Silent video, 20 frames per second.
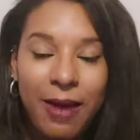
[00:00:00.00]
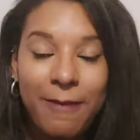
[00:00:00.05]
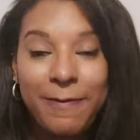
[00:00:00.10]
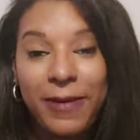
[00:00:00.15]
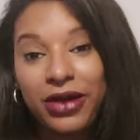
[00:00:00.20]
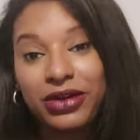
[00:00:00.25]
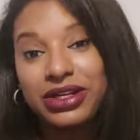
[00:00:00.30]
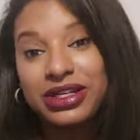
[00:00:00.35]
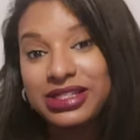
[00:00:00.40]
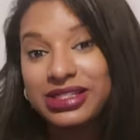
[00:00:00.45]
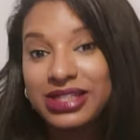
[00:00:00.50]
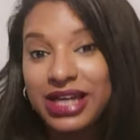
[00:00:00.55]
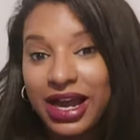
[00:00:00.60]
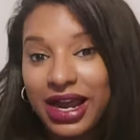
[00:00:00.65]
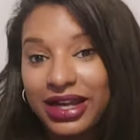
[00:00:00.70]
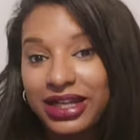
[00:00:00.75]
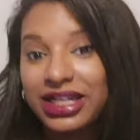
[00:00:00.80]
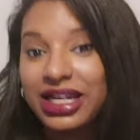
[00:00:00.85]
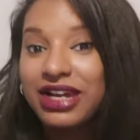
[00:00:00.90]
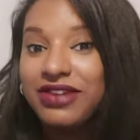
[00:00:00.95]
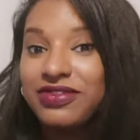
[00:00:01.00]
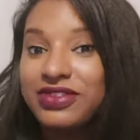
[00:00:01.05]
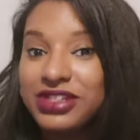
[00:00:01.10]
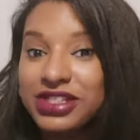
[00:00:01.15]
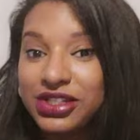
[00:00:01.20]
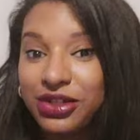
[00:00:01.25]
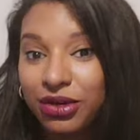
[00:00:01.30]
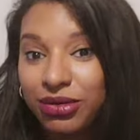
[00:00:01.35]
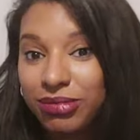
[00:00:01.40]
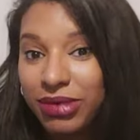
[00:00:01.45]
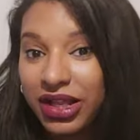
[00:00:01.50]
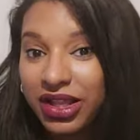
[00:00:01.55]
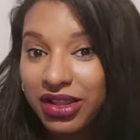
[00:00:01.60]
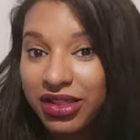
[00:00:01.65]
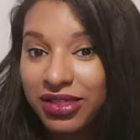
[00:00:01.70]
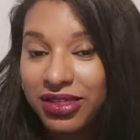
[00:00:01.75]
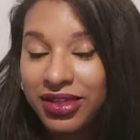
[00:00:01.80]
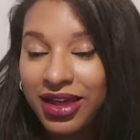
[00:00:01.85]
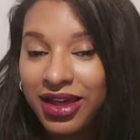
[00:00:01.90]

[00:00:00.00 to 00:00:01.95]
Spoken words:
amount aside every single month.